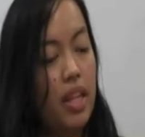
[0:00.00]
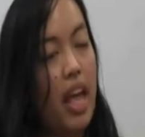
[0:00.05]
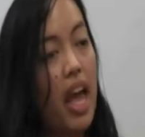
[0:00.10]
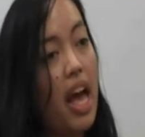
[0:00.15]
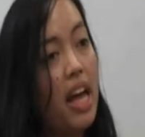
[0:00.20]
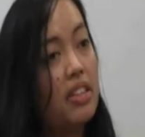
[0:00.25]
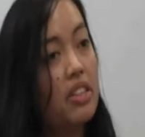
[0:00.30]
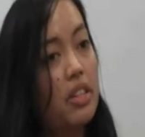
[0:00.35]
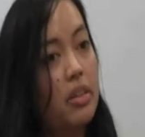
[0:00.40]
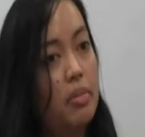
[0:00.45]

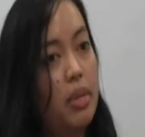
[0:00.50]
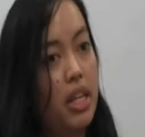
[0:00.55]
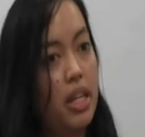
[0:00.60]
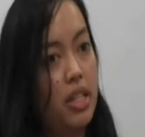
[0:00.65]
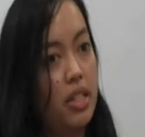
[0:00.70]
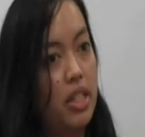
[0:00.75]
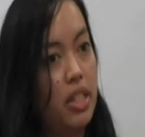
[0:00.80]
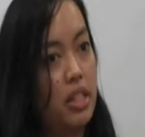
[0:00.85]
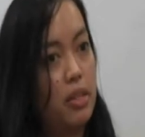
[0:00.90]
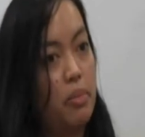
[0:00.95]
chasm
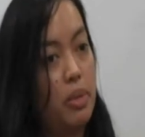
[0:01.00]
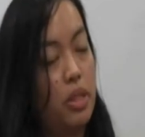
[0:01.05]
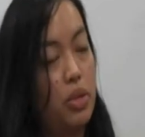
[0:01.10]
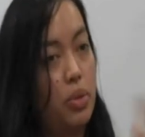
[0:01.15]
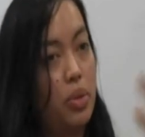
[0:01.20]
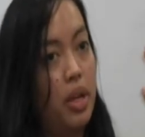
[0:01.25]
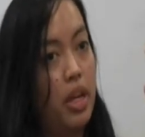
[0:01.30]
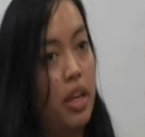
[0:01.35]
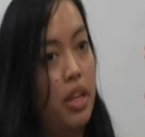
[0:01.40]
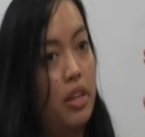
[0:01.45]
that exists
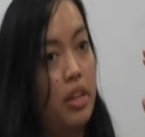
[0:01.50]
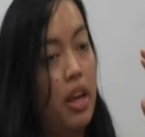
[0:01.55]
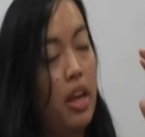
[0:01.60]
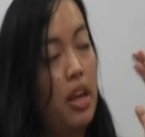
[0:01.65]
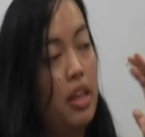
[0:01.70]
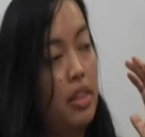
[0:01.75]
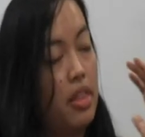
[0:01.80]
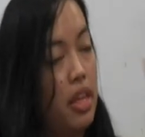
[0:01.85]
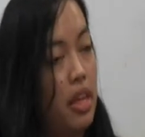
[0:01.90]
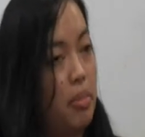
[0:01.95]
between
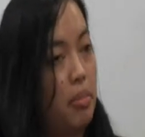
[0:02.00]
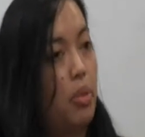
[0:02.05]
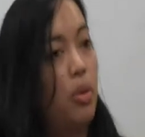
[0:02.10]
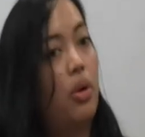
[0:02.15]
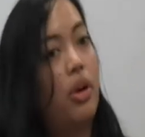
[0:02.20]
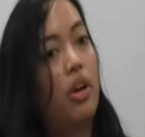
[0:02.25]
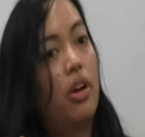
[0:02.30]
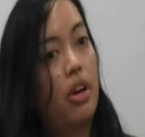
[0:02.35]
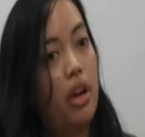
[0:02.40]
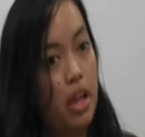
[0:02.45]
the
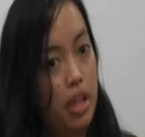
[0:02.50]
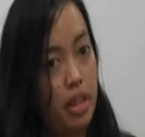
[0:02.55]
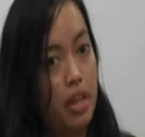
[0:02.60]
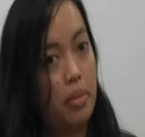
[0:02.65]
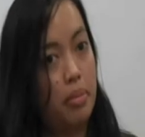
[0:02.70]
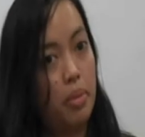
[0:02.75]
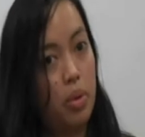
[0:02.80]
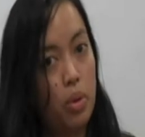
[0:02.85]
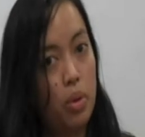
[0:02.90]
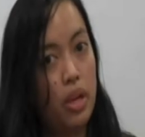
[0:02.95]
employer and
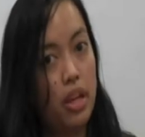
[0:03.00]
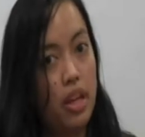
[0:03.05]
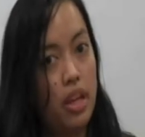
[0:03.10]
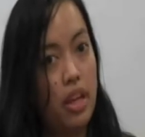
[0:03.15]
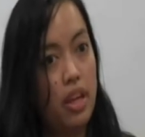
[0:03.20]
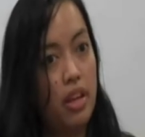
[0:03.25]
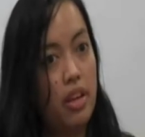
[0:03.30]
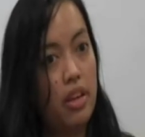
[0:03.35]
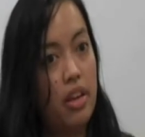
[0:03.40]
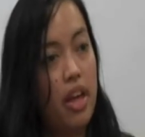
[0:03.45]
the
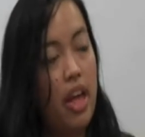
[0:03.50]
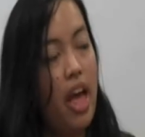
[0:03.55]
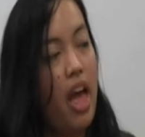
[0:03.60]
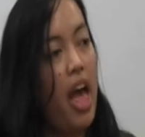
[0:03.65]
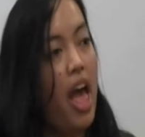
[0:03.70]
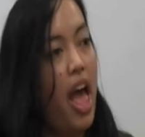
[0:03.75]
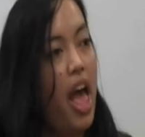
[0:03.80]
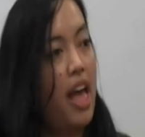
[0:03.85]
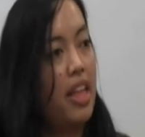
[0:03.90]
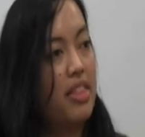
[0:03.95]
employee.
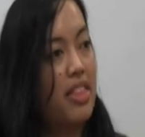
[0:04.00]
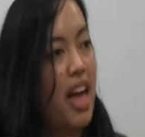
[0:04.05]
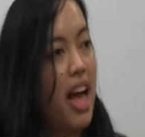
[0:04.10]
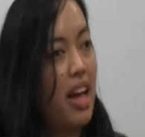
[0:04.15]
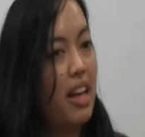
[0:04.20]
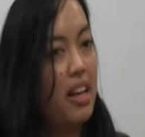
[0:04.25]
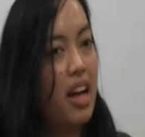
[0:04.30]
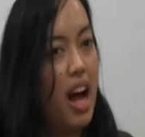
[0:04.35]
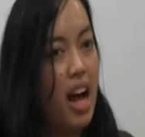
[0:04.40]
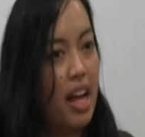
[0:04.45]
And
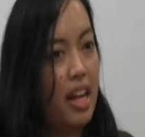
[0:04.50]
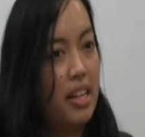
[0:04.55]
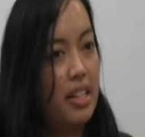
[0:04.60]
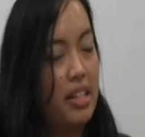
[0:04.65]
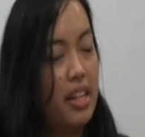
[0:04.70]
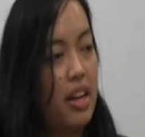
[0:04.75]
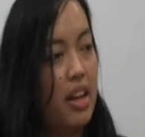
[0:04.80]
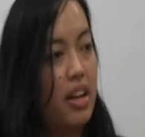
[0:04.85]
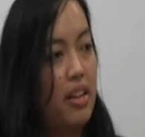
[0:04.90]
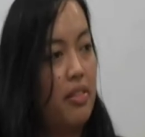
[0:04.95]
that
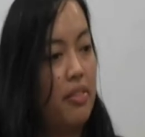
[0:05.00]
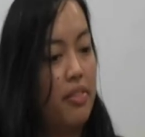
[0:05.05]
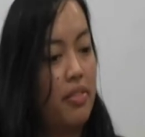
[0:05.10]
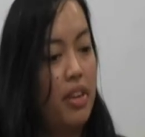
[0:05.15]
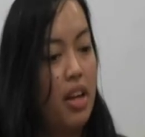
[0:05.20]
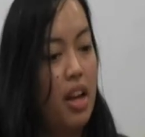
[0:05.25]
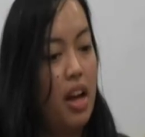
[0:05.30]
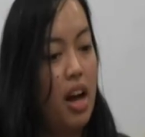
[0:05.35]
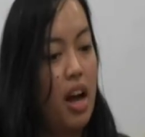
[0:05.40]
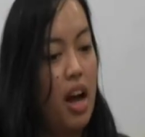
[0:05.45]
kind of
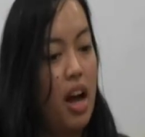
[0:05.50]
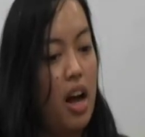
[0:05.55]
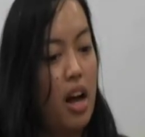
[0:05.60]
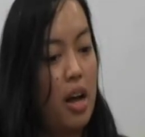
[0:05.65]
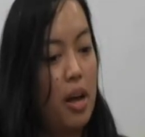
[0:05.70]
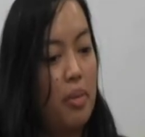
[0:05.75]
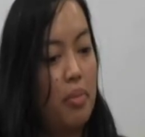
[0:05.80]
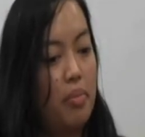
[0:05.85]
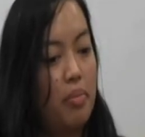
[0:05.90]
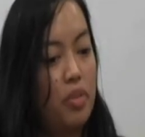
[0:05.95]

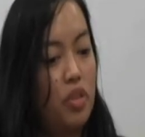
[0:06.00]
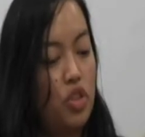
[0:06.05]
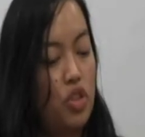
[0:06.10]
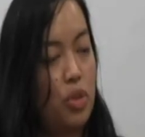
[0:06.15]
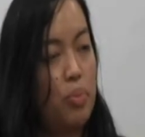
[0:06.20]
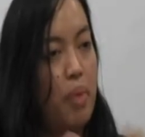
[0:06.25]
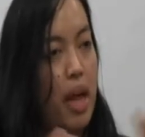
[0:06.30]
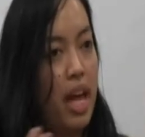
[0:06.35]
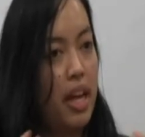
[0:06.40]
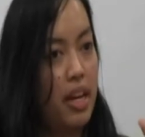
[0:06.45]

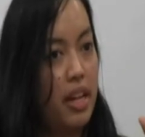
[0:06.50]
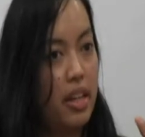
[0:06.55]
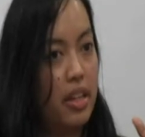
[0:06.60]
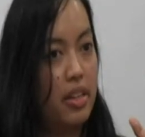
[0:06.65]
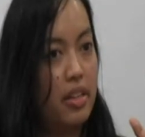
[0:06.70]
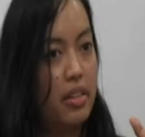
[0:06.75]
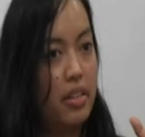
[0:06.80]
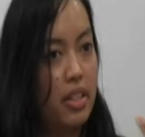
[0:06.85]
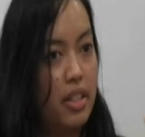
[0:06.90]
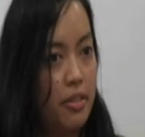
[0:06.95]

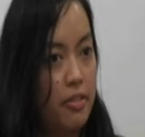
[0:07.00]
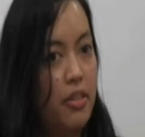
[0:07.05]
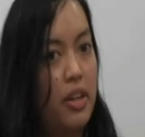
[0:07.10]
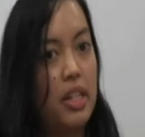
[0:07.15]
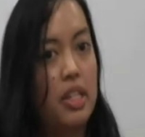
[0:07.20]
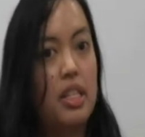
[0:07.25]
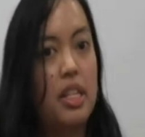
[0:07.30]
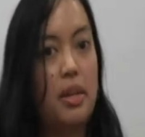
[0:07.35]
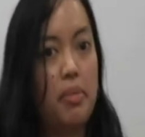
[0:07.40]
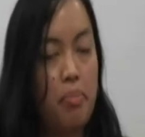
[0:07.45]
dramatic
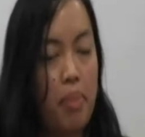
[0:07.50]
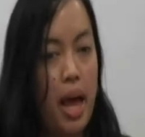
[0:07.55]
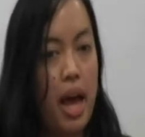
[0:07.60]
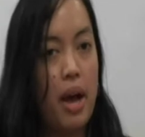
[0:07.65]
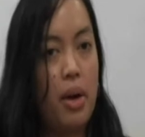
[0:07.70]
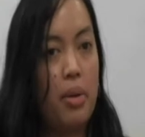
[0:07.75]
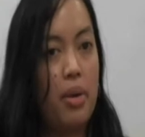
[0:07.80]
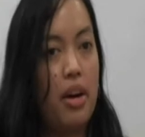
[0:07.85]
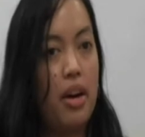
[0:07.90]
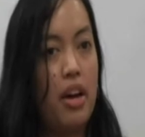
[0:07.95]
difference in
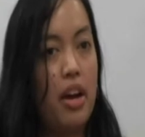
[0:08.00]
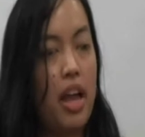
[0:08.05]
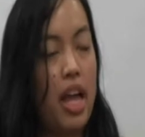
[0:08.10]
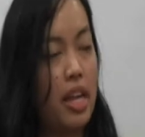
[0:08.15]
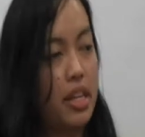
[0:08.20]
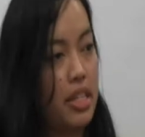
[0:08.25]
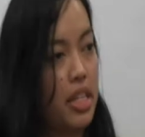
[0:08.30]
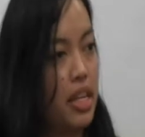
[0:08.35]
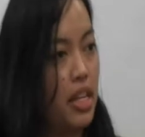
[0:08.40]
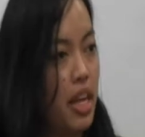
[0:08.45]
power
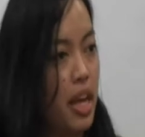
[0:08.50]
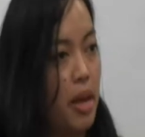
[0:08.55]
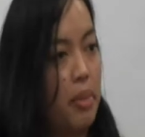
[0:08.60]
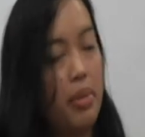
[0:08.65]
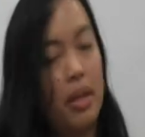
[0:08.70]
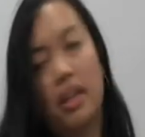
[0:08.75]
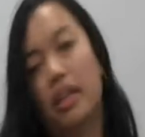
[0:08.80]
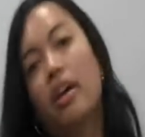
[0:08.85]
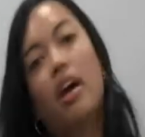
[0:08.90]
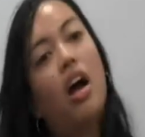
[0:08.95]
and
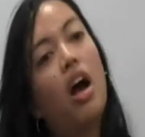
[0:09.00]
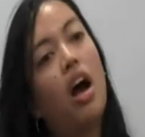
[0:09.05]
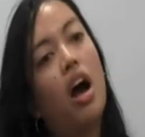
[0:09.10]
dynamic